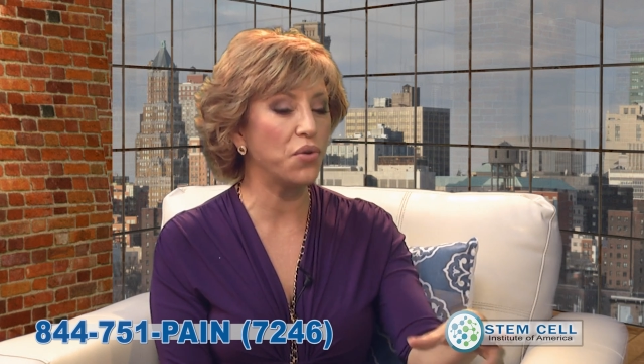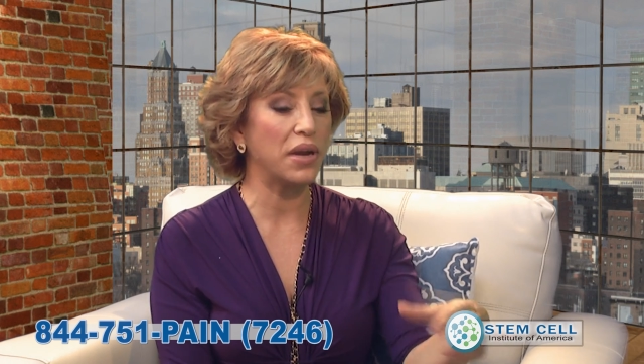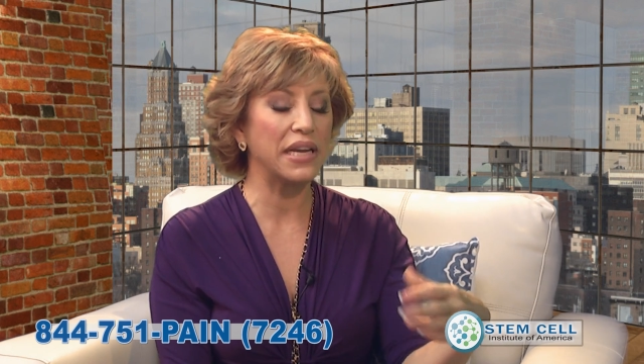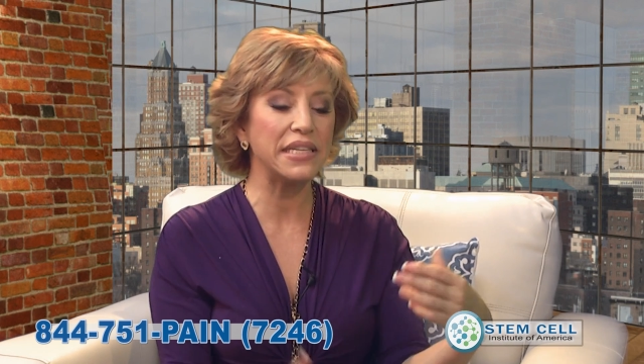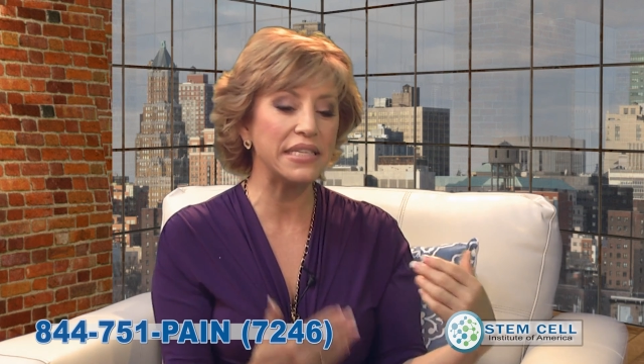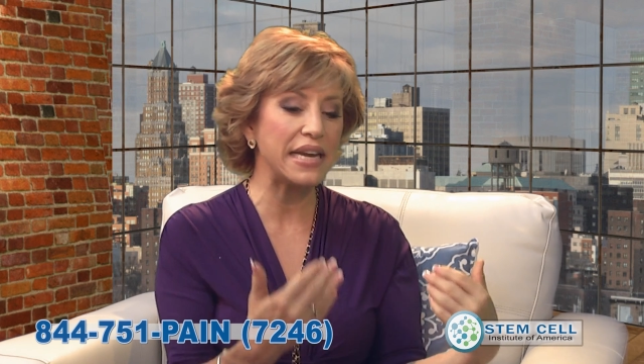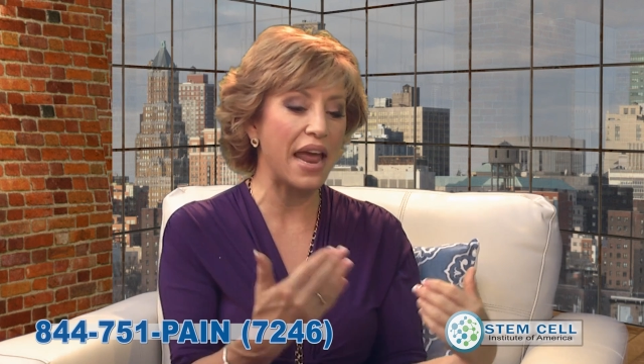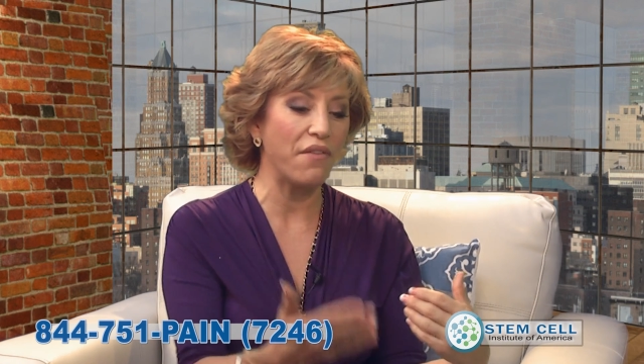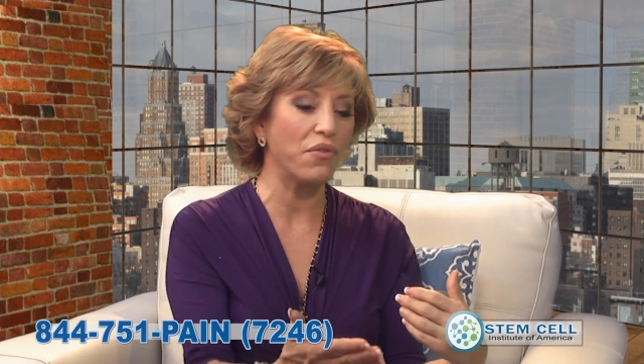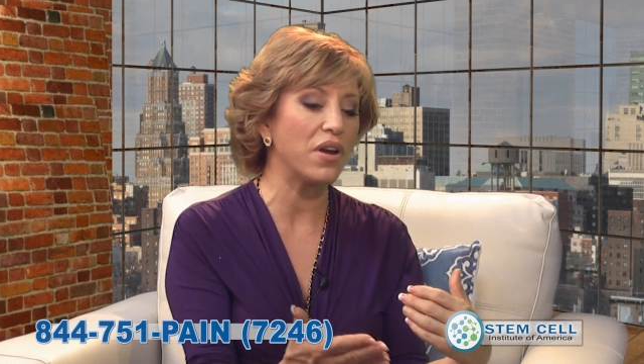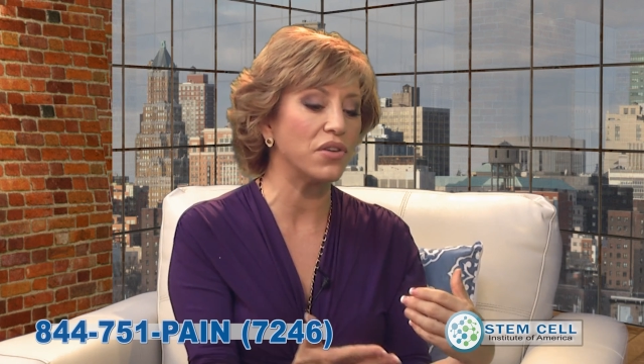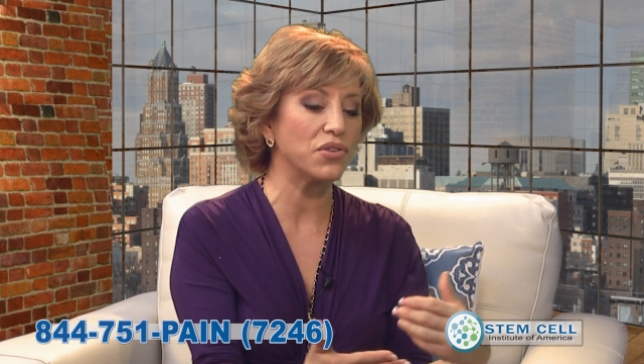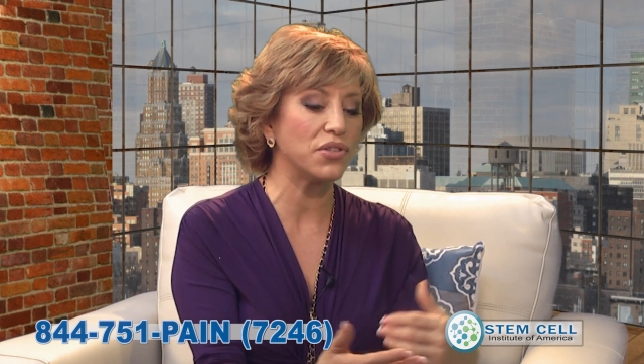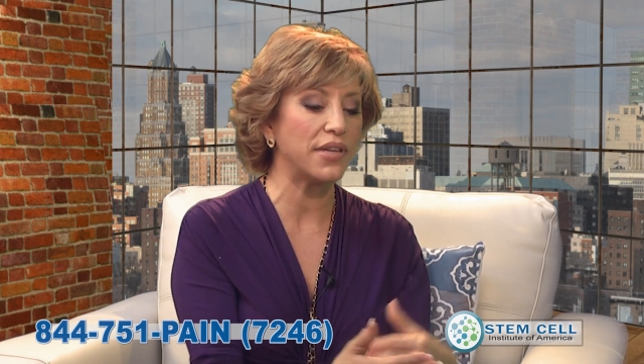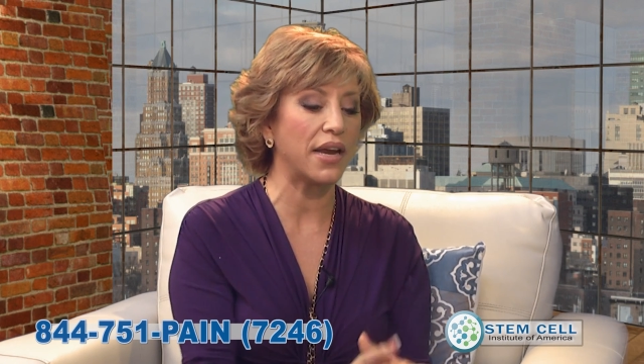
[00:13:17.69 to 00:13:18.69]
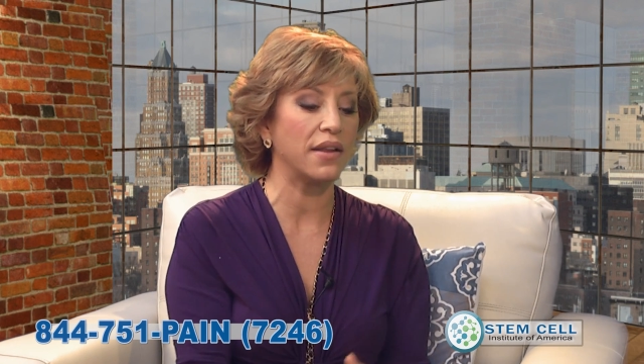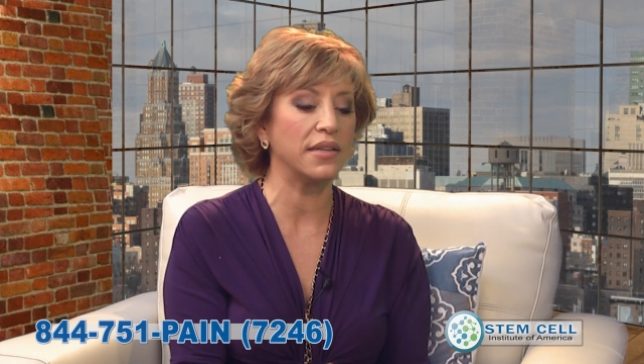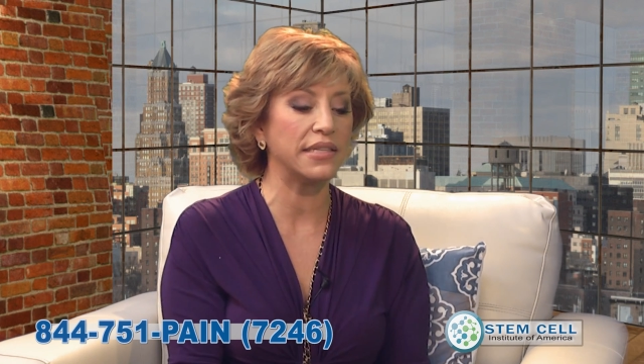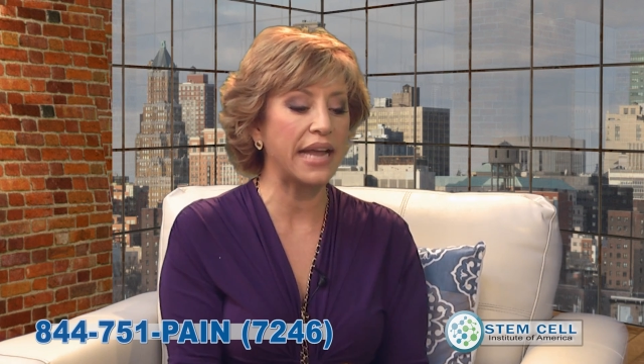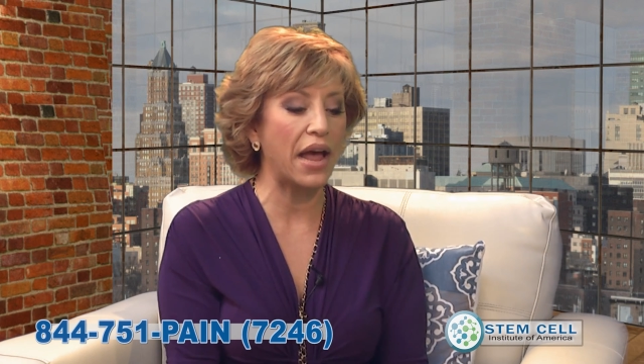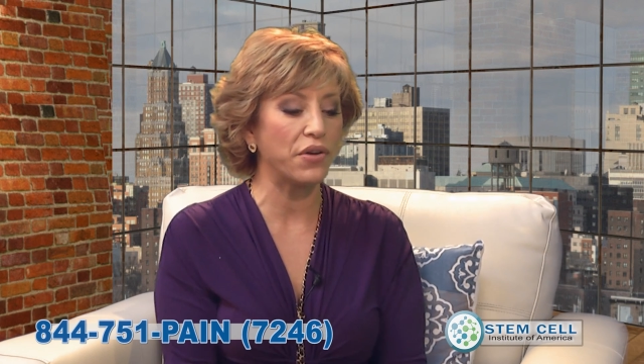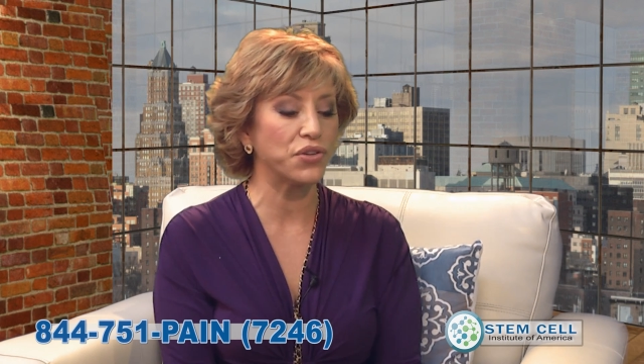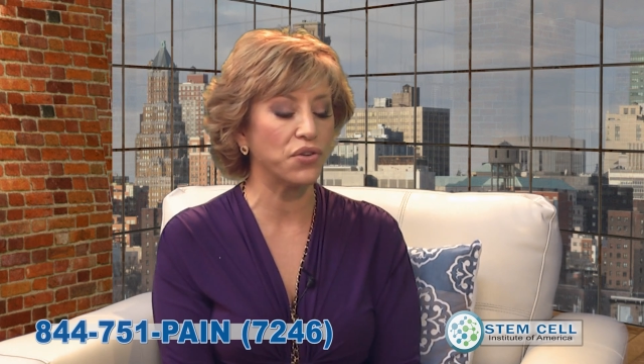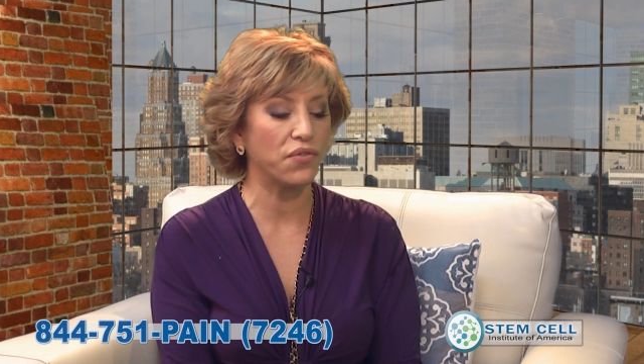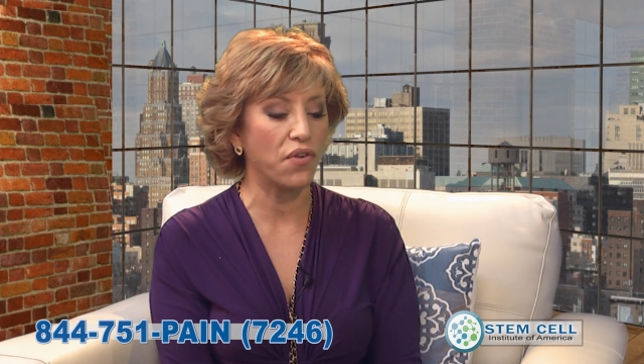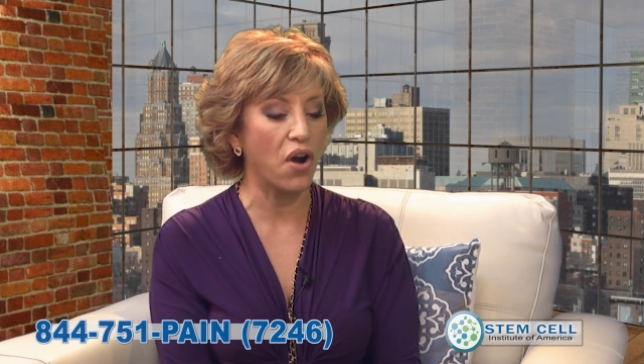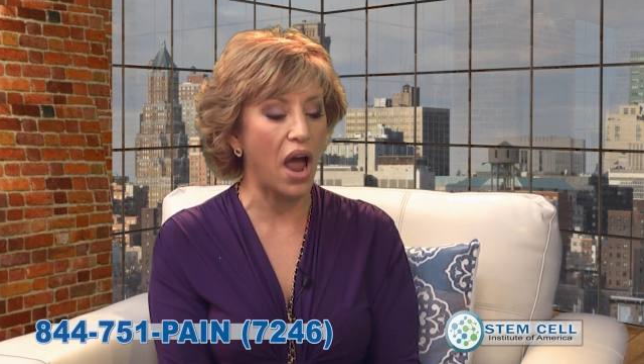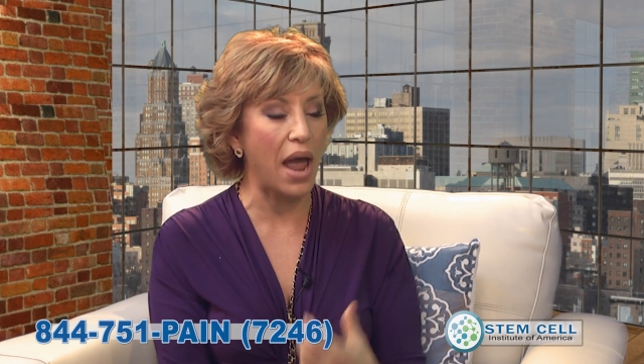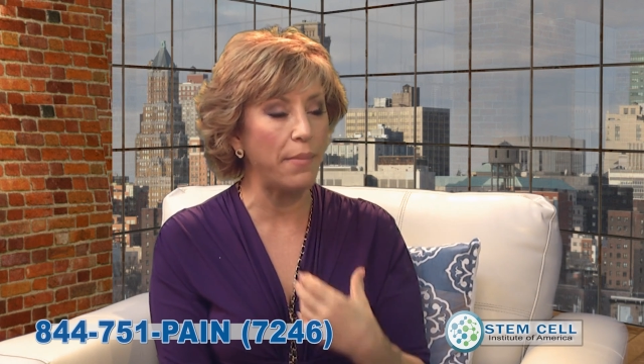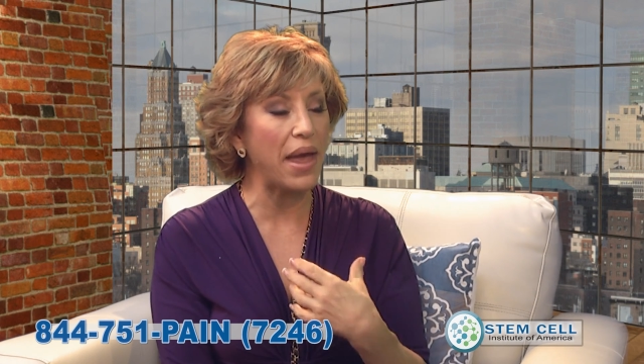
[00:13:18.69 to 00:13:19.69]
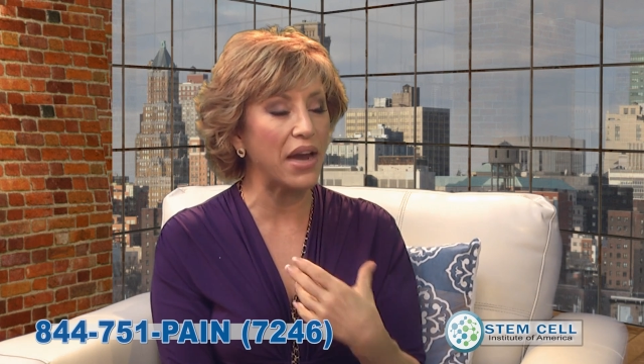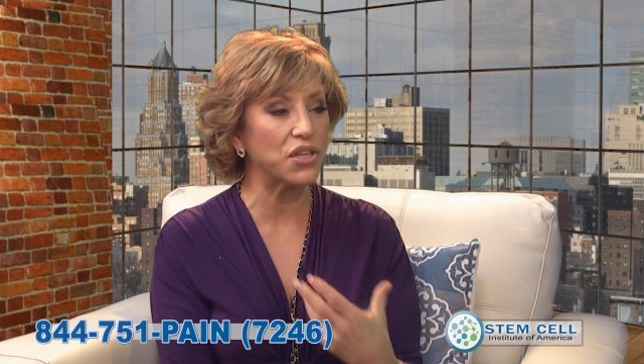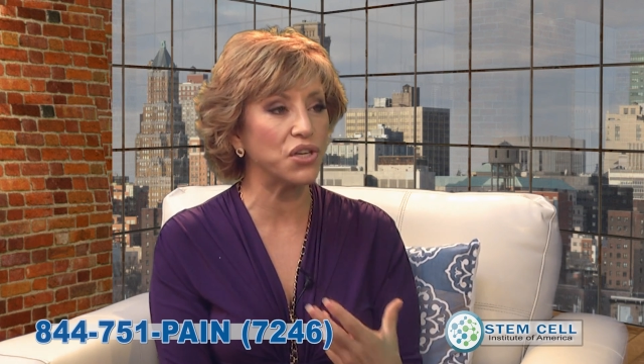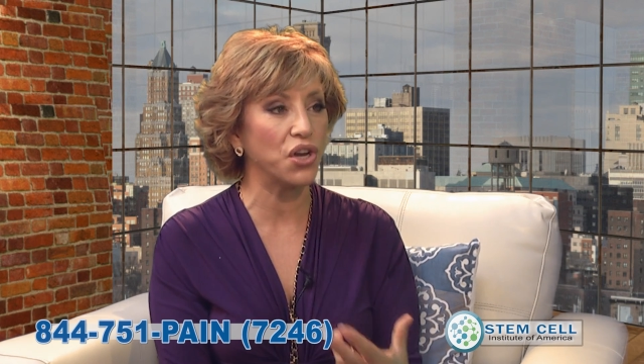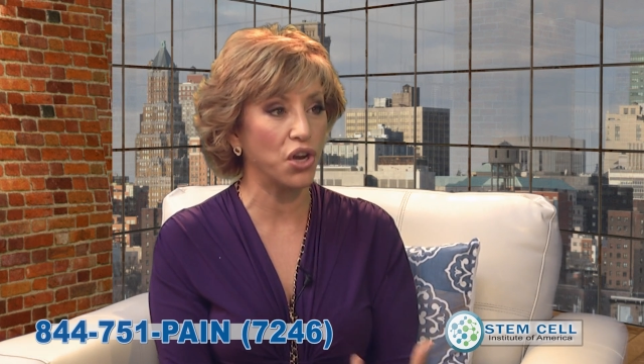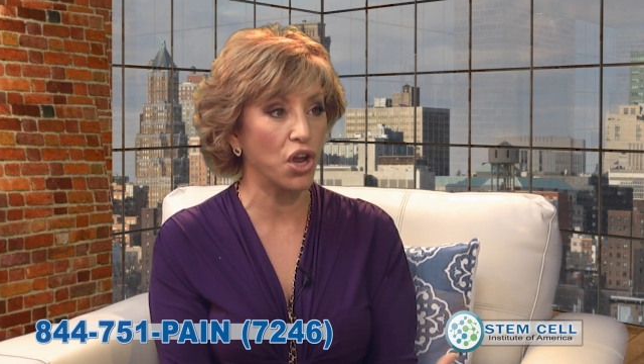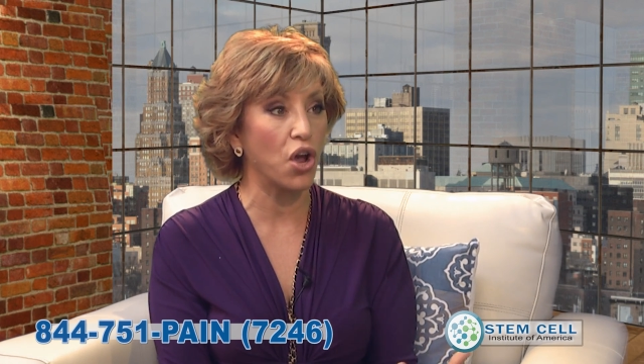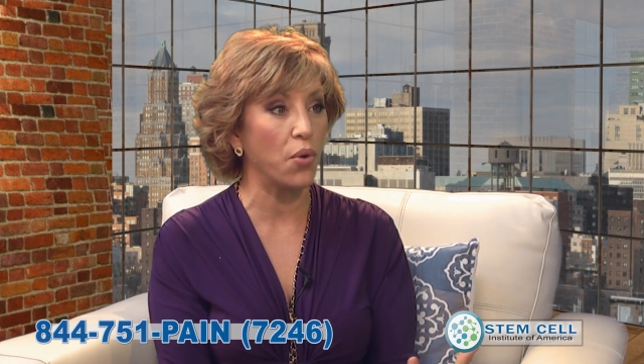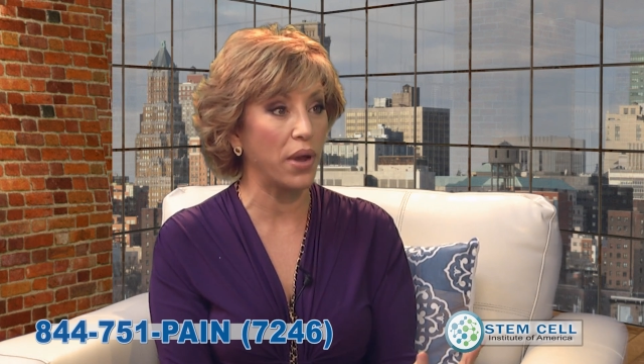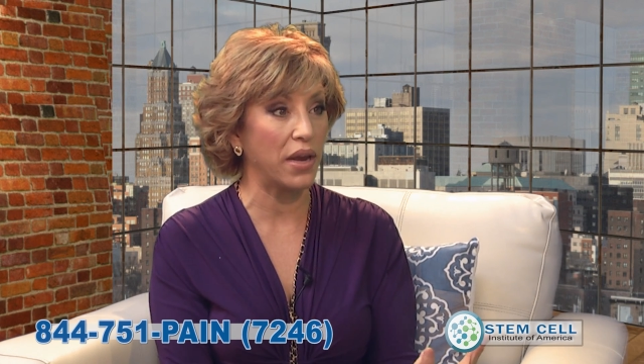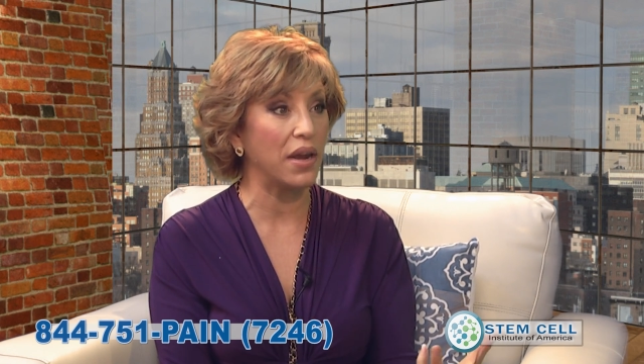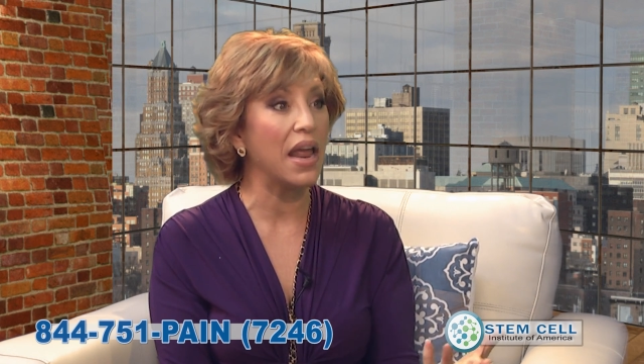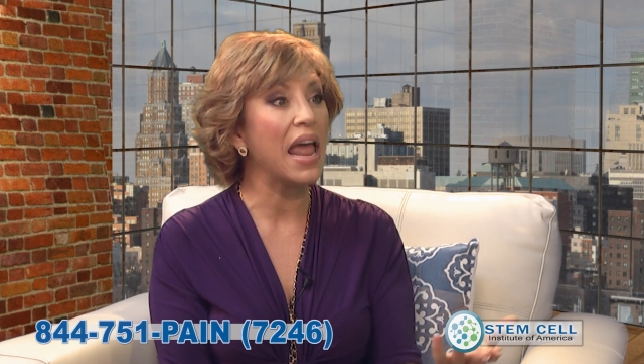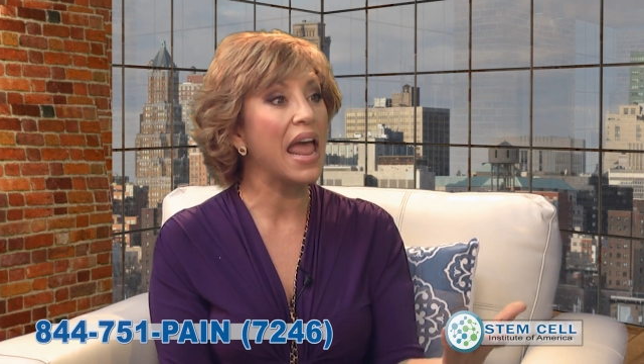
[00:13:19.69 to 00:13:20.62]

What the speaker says: and listening to everyone else who sat on this couch so far, I'm actually going to go in